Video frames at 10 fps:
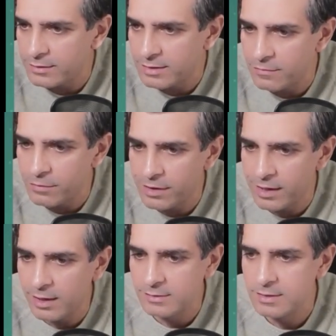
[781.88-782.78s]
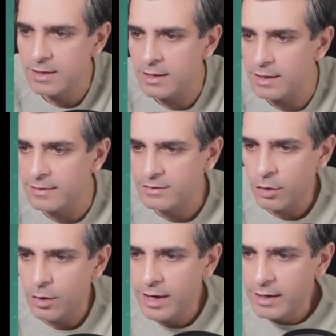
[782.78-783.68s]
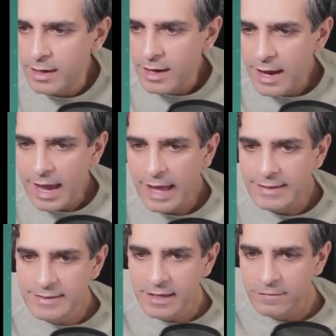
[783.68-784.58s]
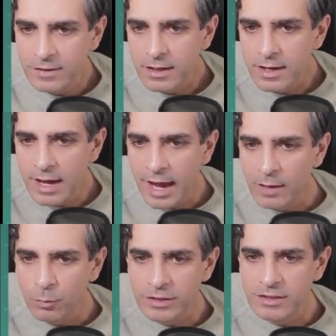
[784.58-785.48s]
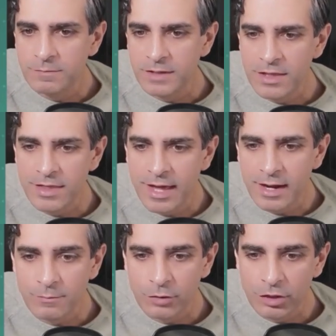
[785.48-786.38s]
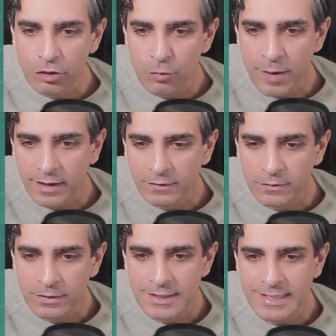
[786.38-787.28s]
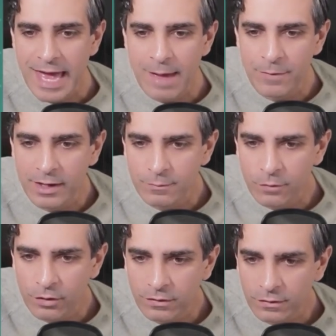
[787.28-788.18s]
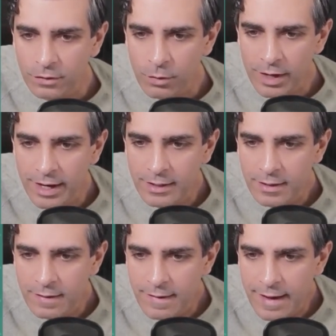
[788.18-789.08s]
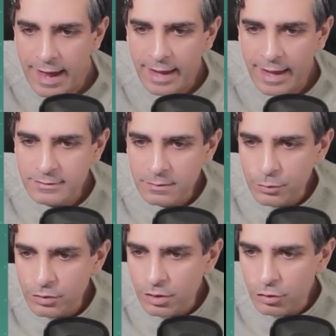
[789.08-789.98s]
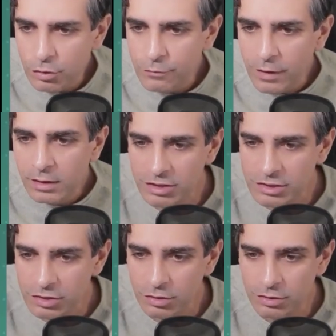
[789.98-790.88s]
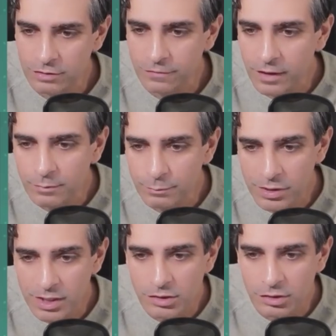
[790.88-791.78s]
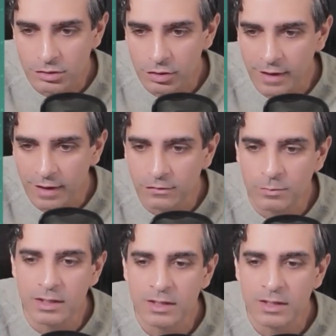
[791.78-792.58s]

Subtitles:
and everything else. Let's go ahead and save it. And once I'm done that, I'm going to go back to this app and I'm going to go ahead and put the logo file so it looks fine, but this looks okay to me.